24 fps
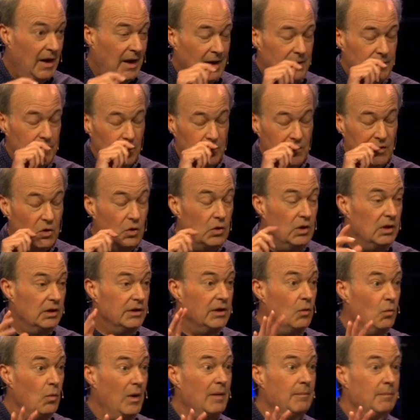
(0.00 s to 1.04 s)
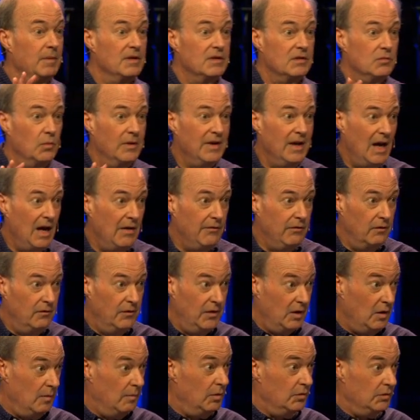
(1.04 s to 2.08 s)
And the nuclear weapons we have
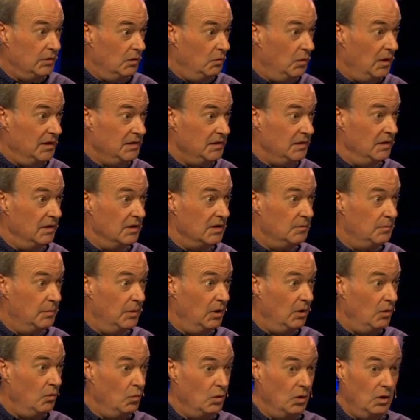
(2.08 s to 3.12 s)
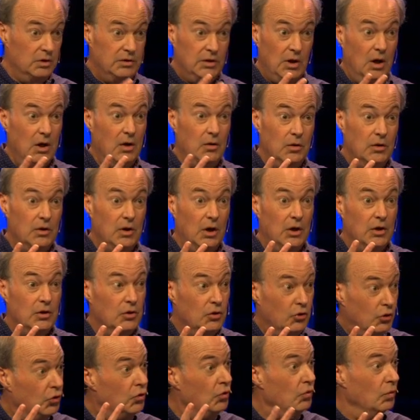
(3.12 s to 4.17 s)
available to us in the spirit world are
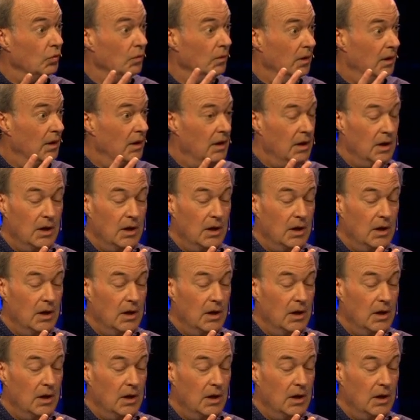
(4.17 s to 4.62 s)
two: